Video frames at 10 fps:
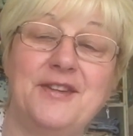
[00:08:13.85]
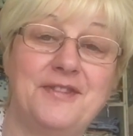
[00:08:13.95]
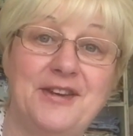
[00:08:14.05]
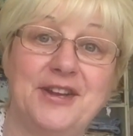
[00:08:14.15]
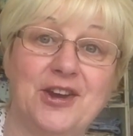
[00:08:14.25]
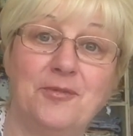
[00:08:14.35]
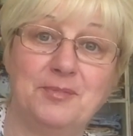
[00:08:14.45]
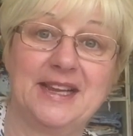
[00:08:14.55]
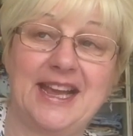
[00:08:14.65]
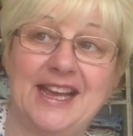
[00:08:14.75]
very
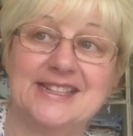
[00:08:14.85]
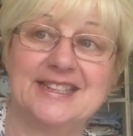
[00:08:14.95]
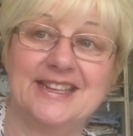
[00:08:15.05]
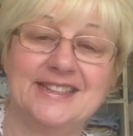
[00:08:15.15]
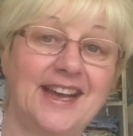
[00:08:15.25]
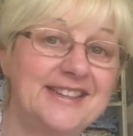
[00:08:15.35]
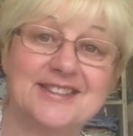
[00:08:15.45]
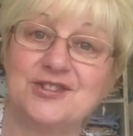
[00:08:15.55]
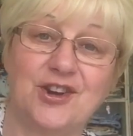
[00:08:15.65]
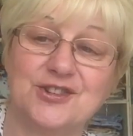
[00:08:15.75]
complicated, and
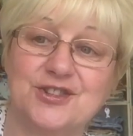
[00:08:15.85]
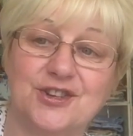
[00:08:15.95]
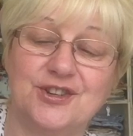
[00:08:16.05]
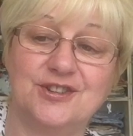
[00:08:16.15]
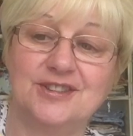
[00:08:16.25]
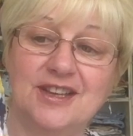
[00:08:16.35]
it's not at all.